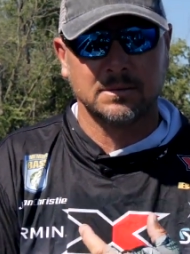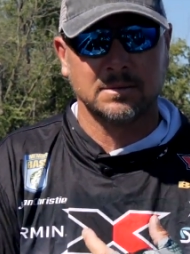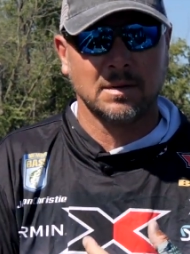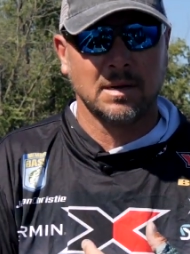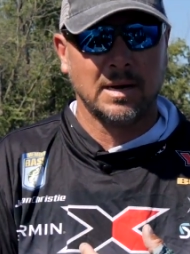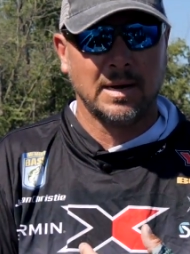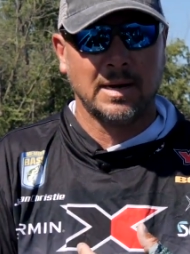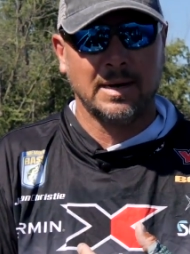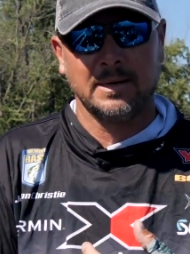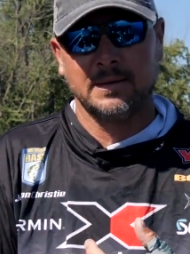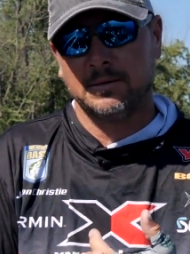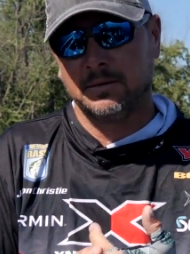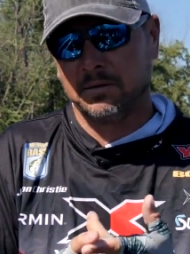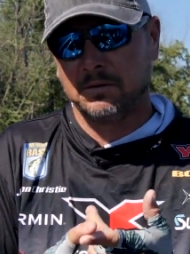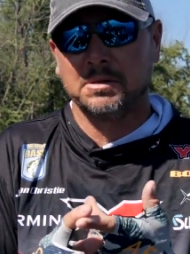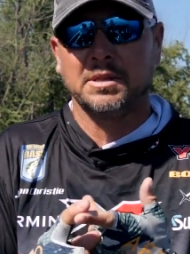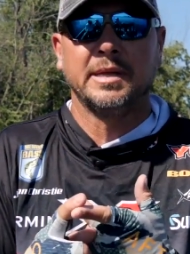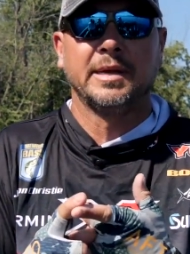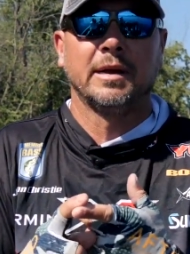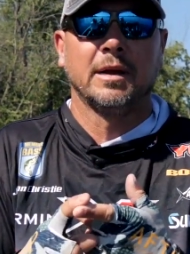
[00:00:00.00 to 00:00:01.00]
All right,
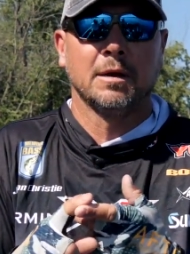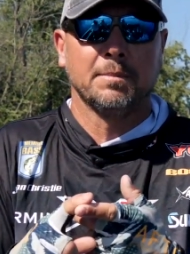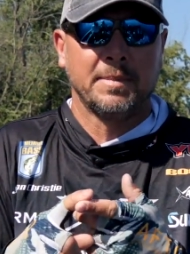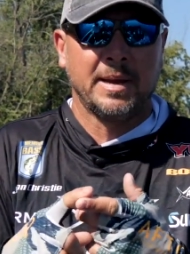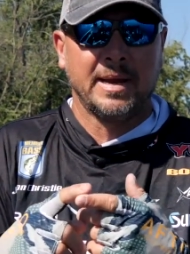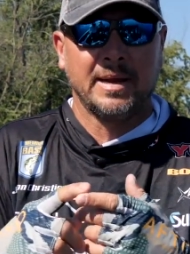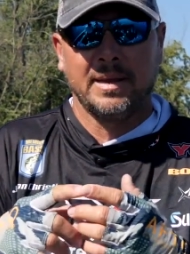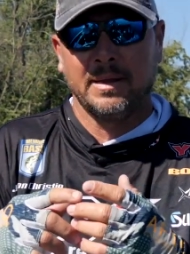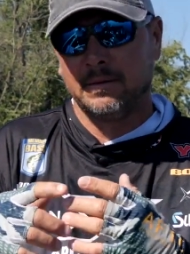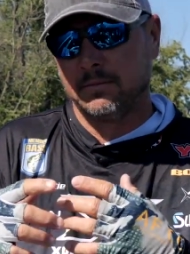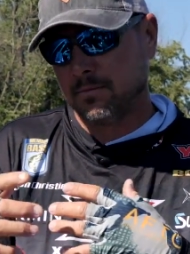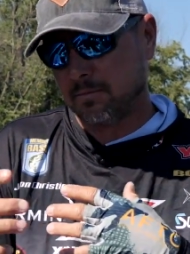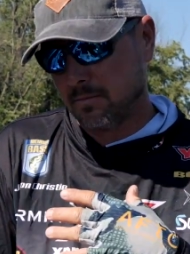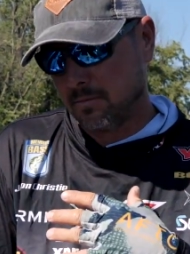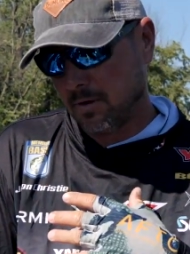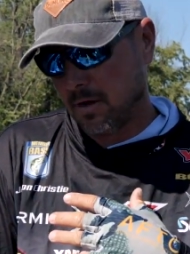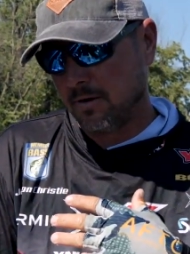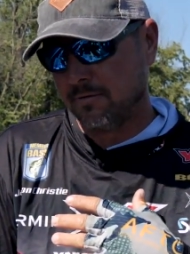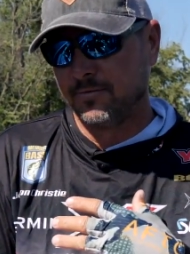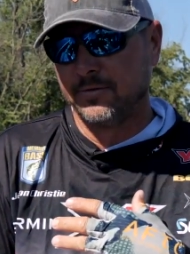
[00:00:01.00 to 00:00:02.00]
clear meaning
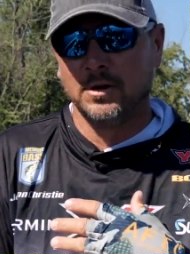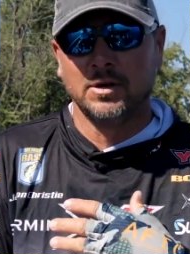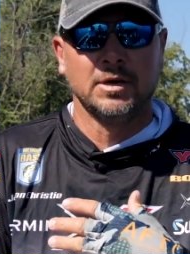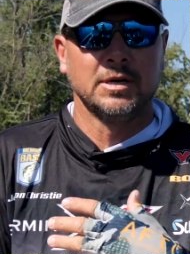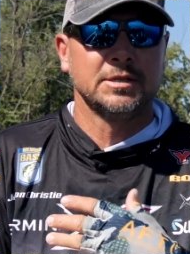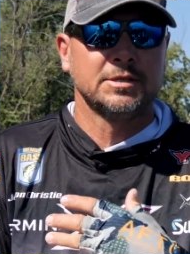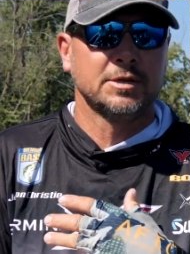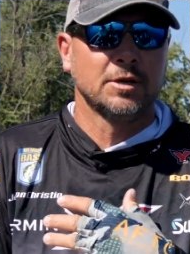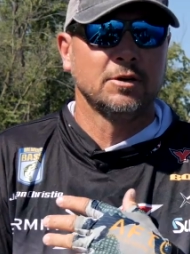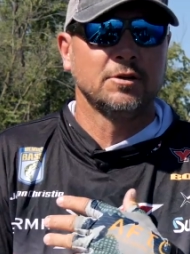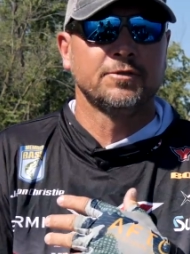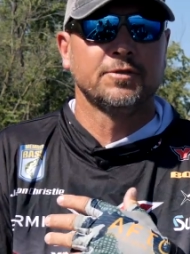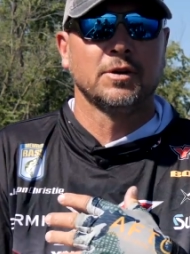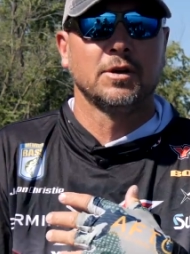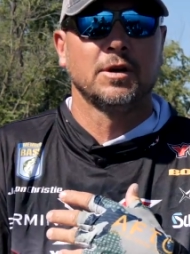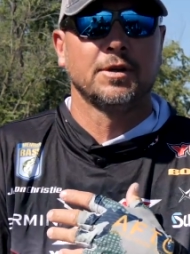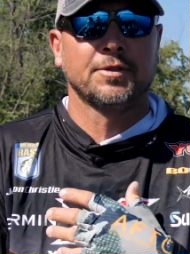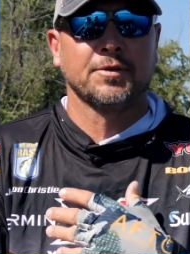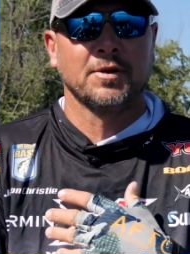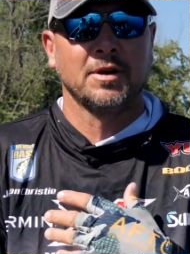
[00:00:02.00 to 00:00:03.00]
a foot, 2
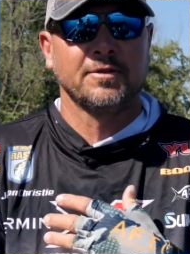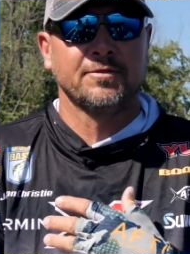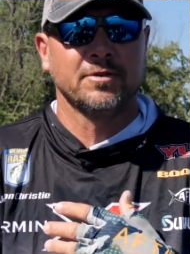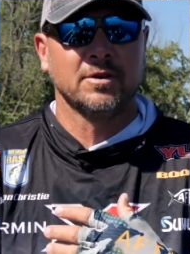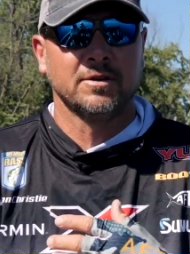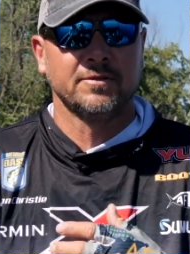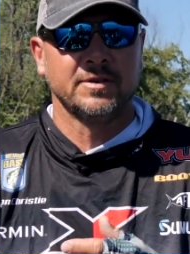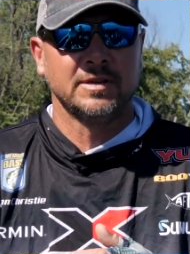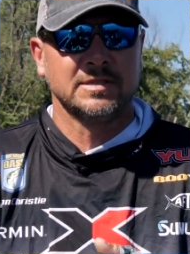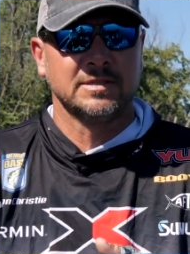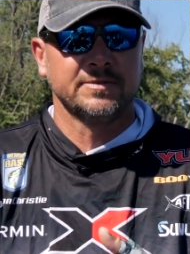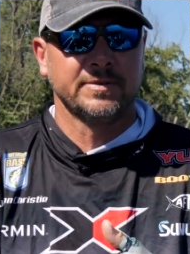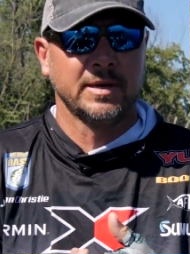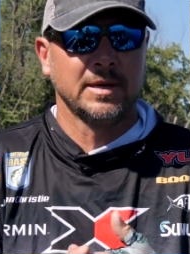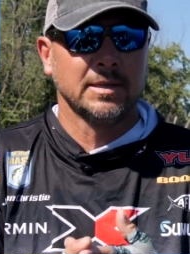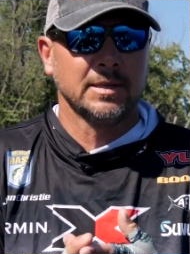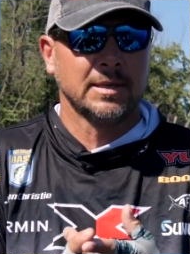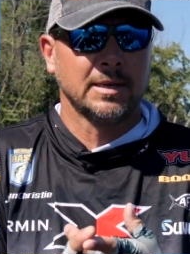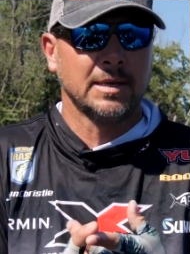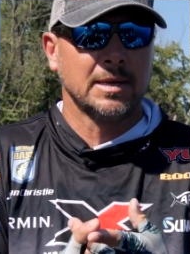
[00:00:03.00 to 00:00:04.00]
foot, 3 foot
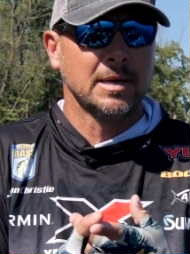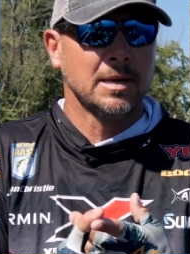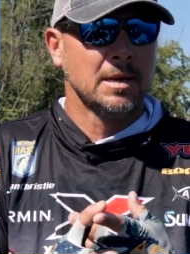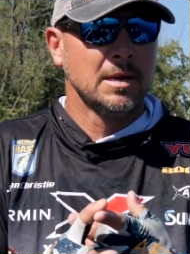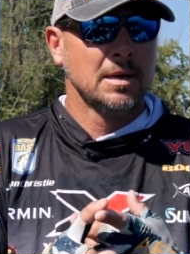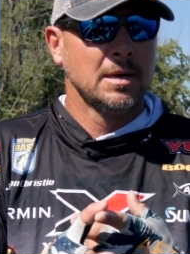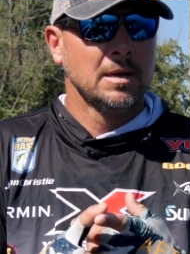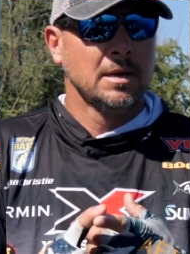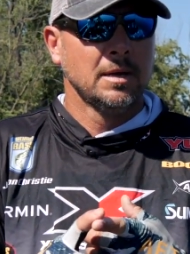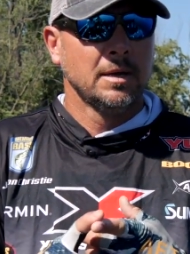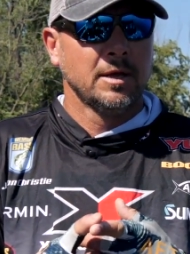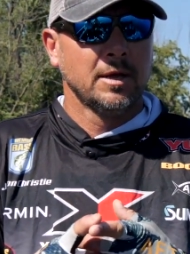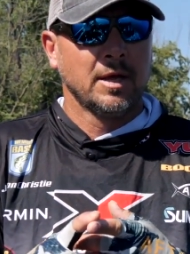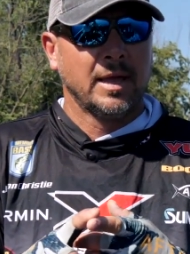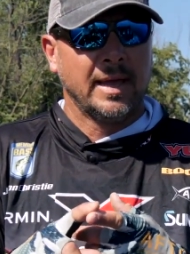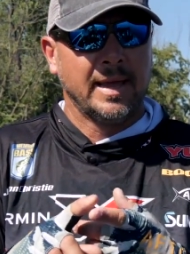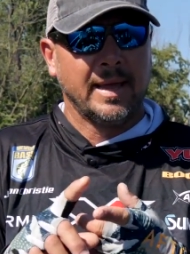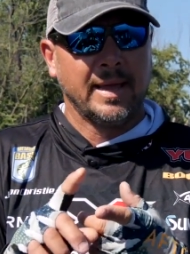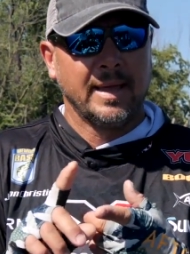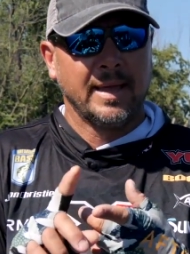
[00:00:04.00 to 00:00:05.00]
visibility.
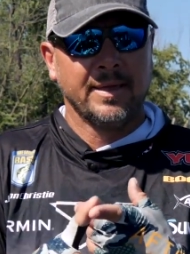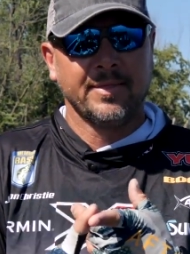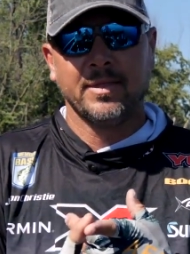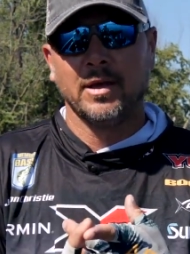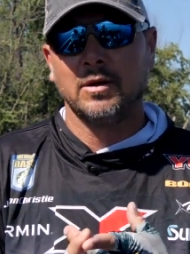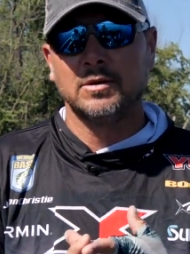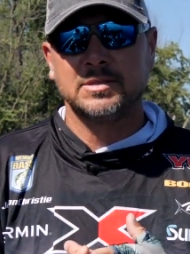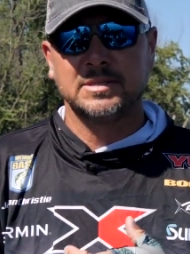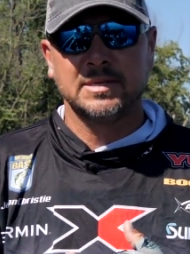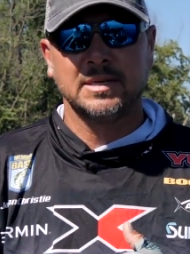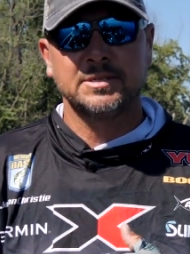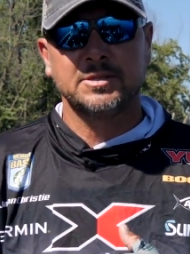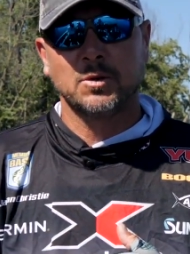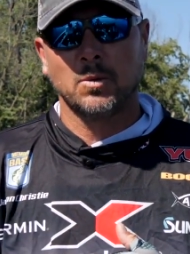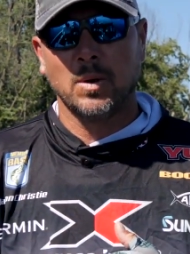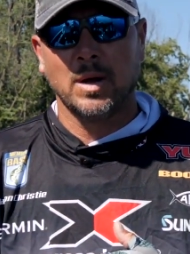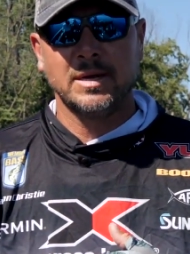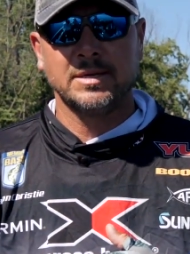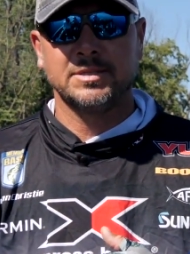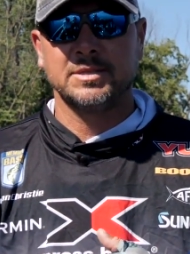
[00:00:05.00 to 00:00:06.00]
In those
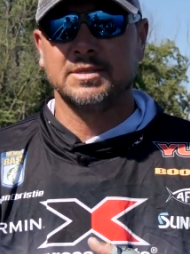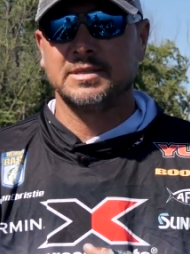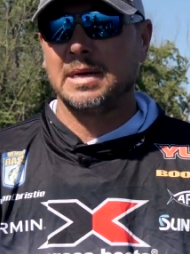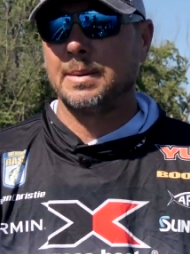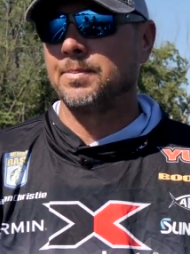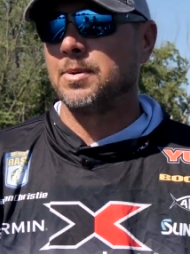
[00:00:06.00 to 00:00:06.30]
situations, I'm